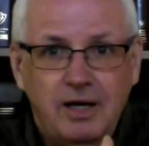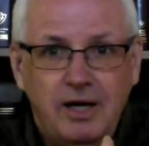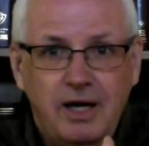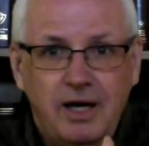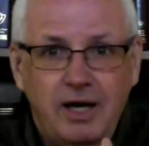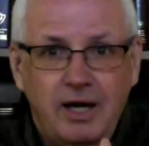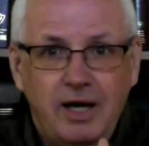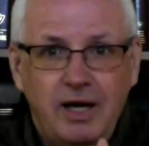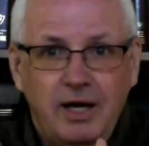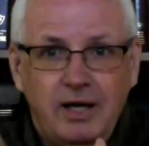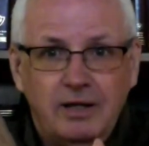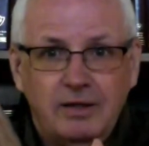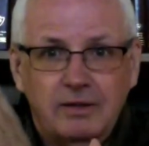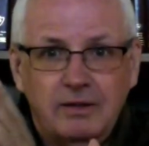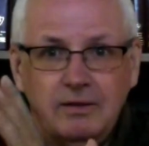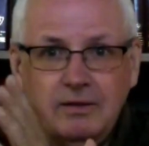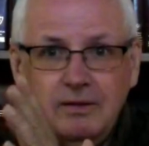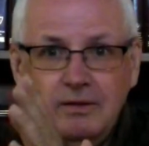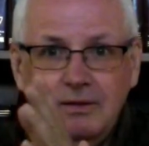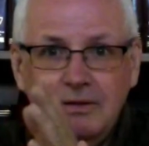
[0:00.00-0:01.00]

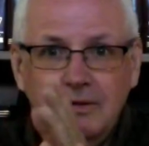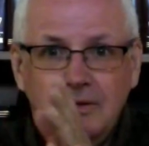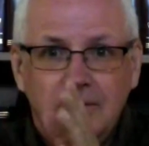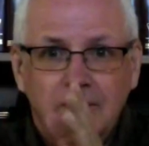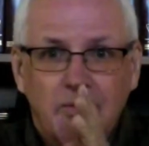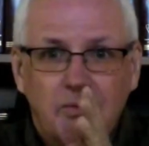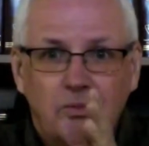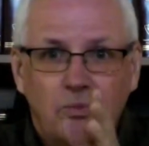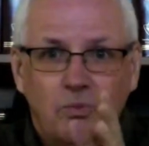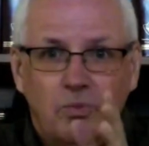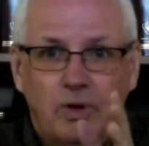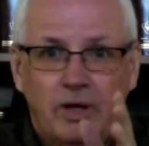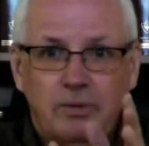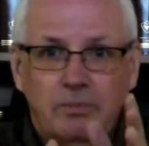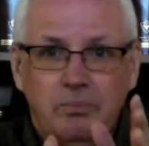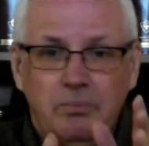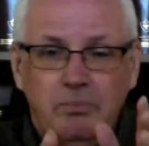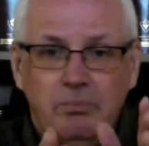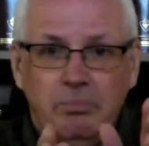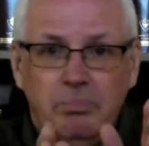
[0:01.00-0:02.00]
And
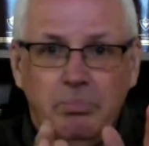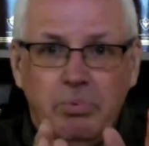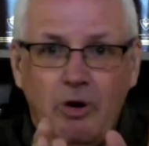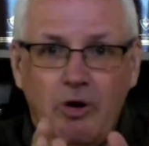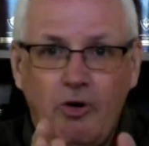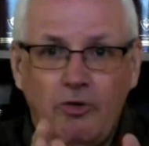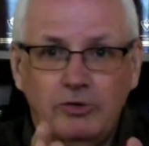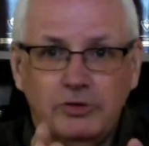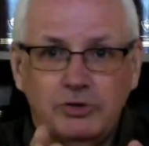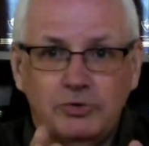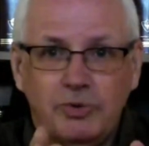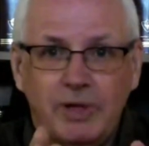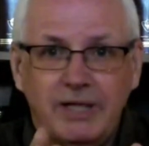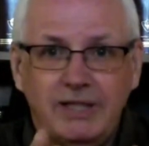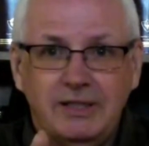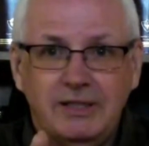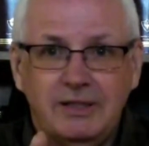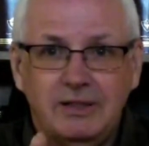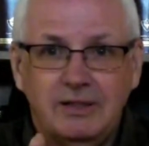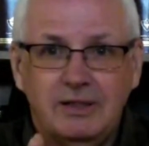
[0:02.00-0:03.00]
what Paul is
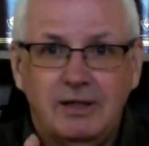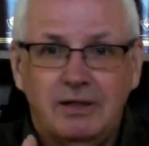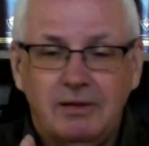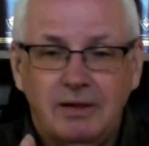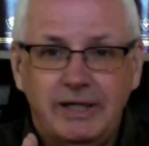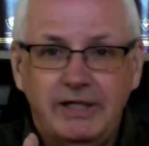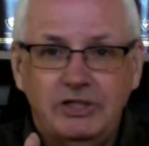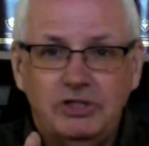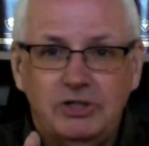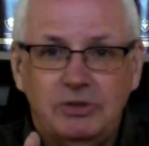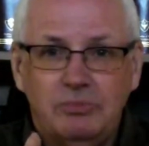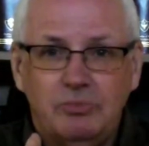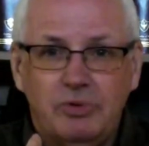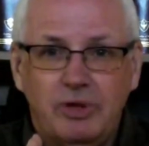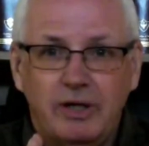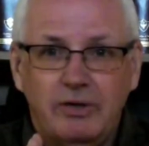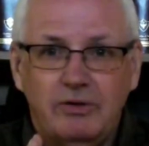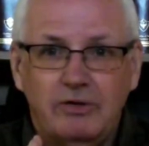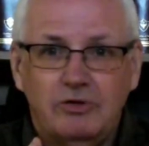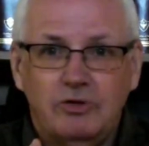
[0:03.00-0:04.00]
writing to the Galatian
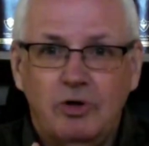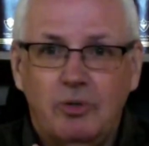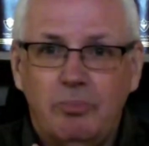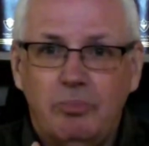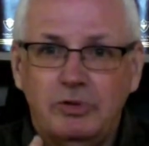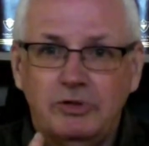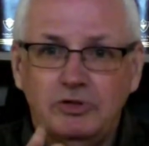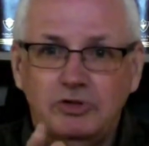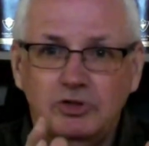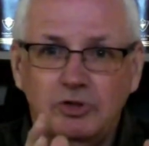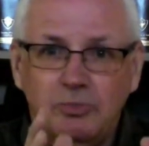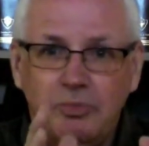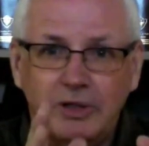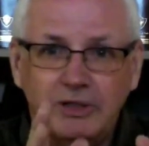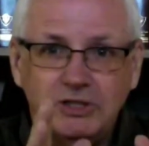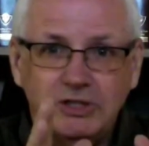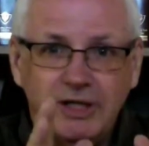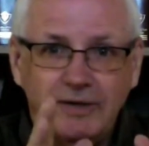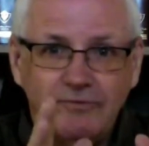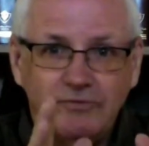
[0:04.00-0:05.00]
brethren, don't put so
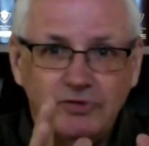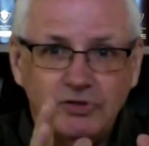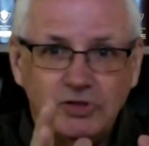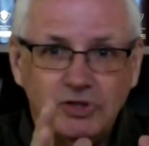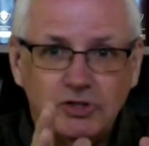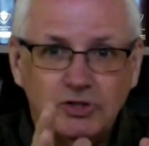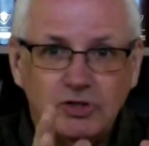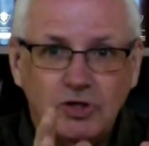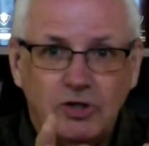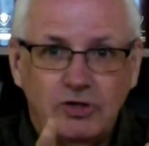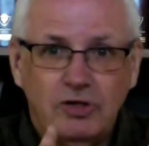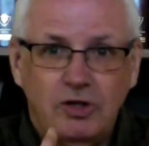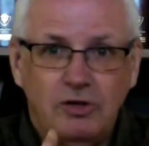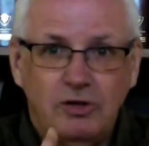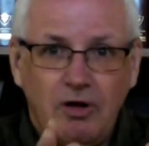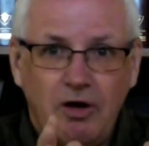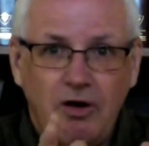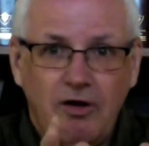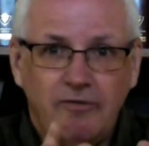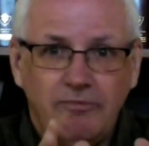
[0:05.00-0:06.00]
much emphasis on the
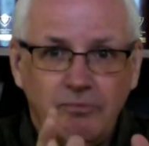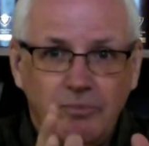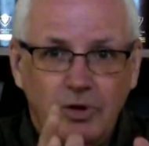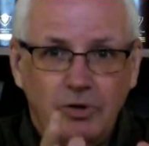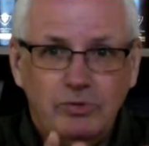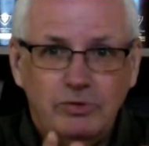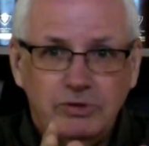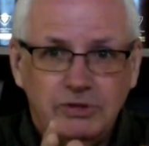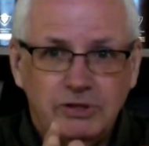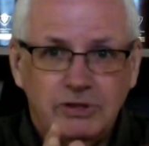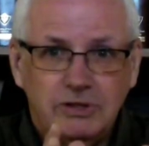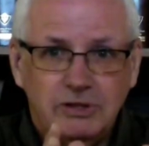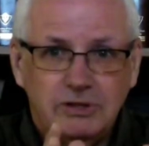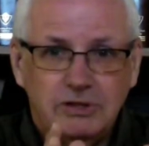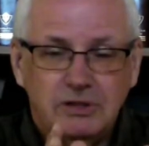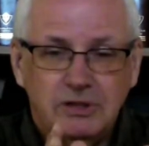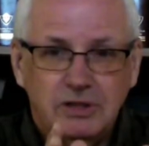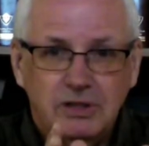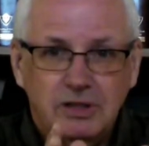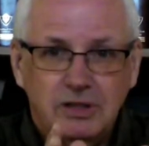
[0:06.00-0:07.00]
law of
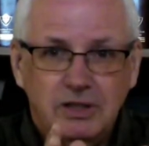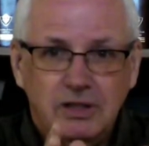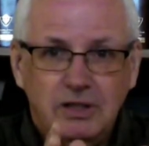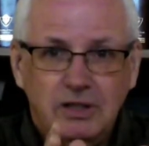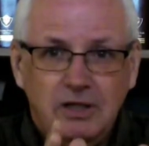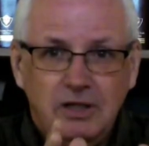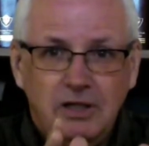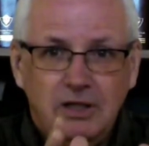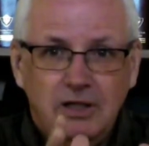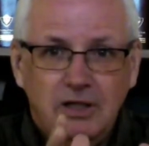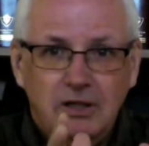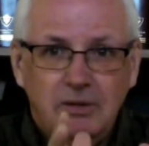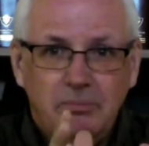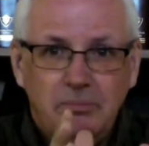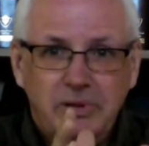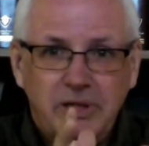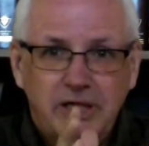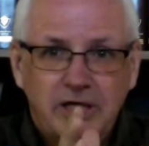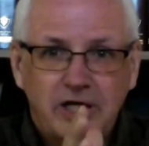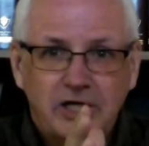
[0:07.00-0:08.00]
Moses,
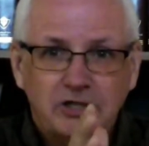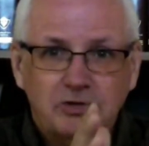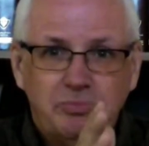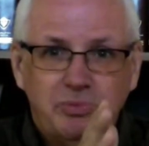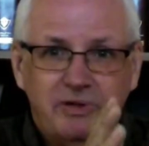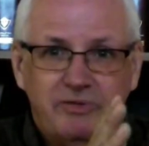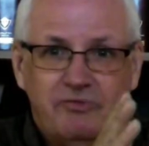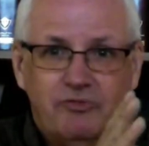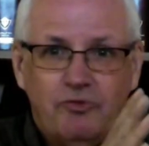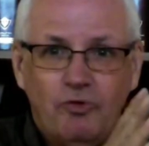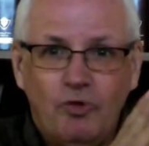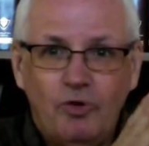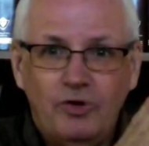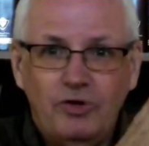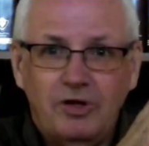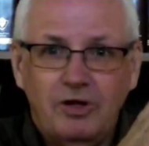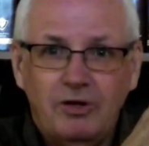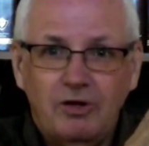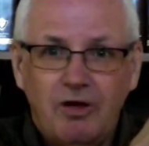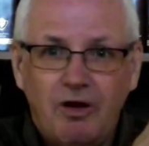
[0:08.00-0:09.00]
because before
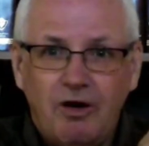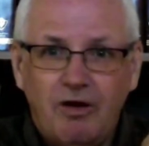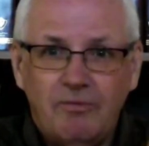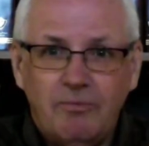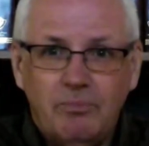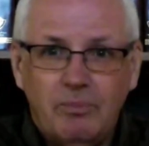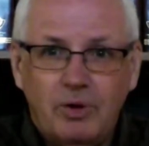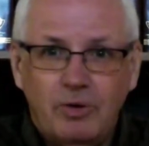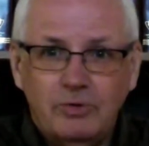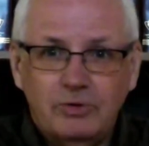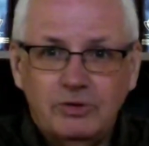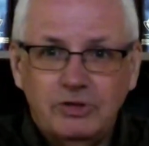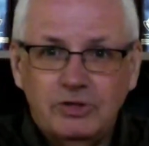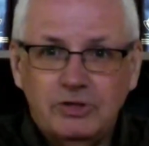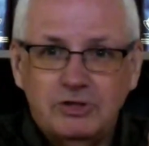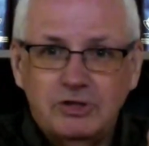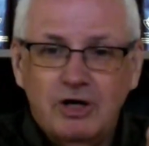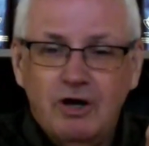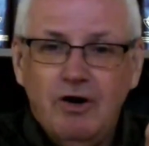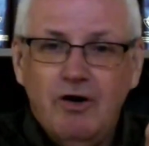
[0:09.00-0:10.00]
the law of
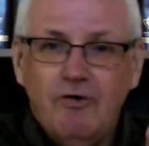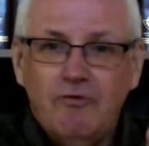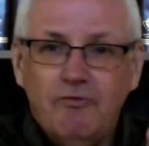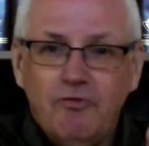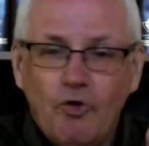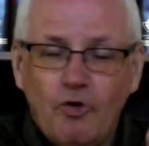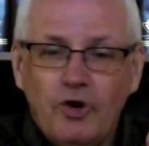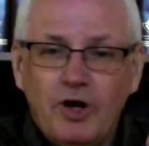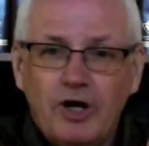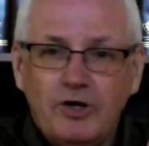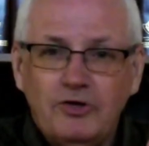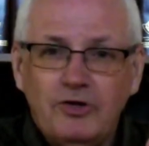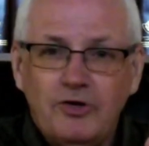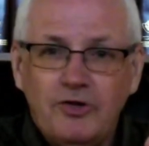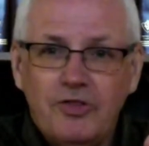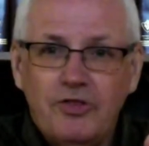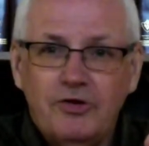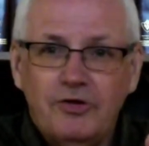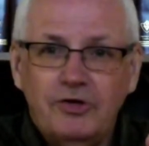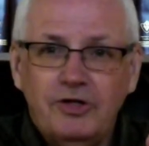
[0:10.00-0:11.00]
Moses,
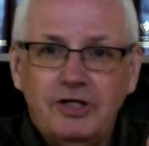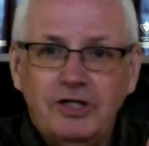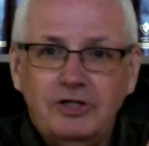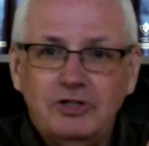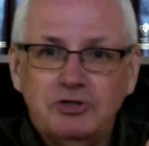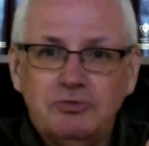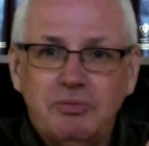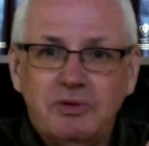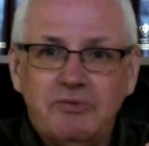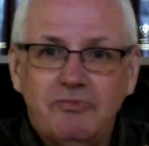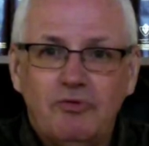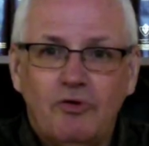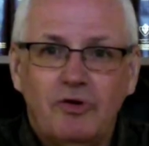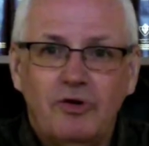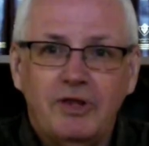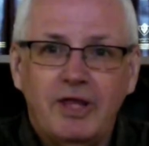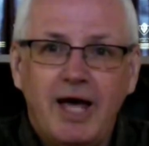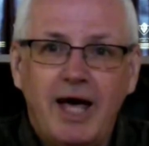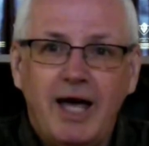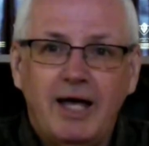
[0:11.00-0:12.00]
430 years
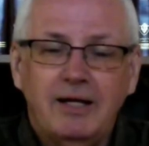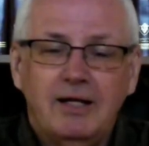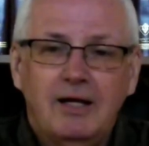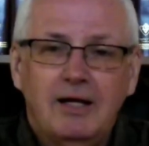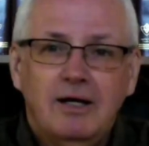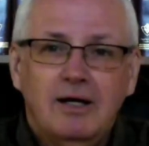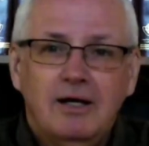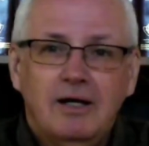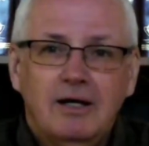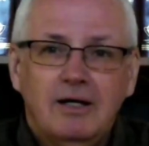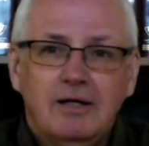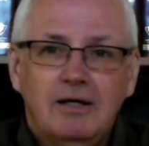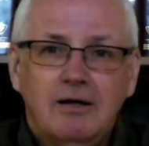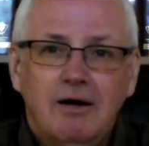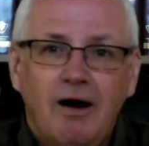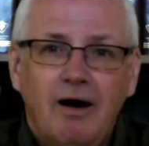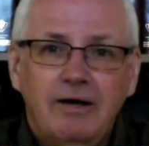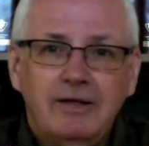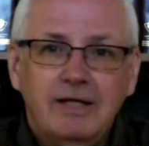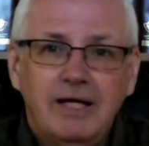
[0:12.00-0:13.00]
before that,
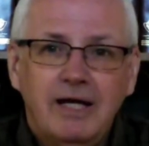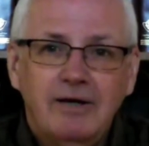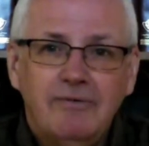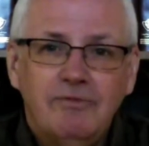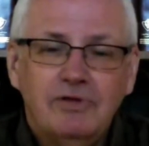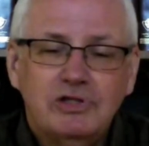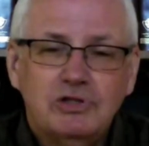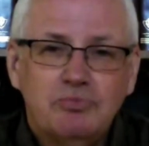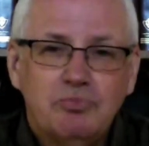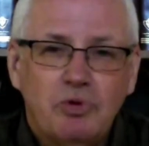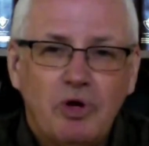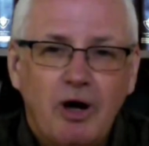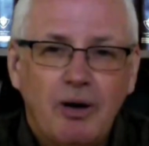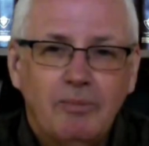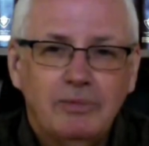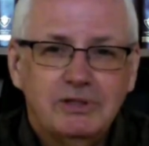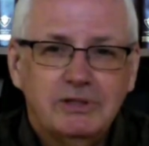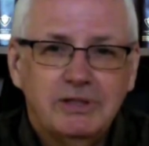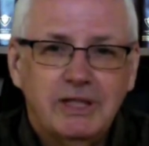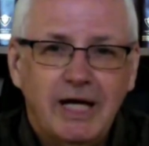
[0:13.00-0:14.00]
God gave this
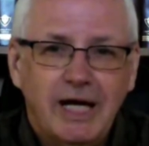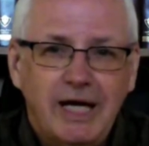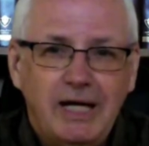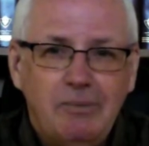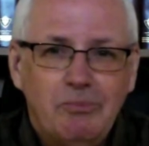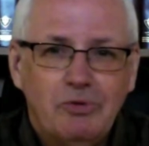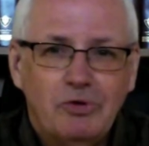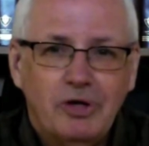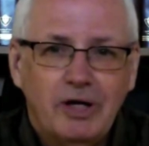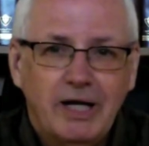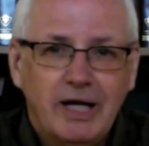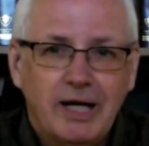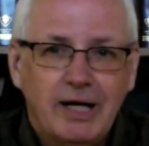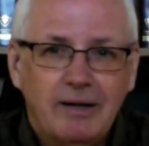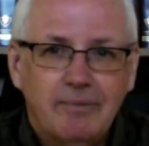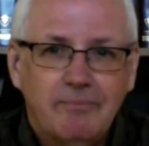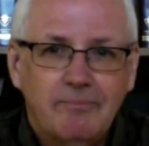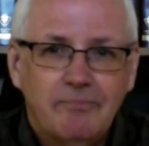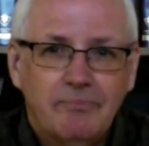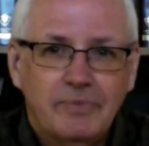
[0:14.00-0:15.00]
promise to
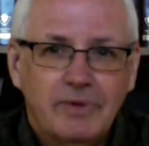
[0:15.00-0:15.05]
Abraham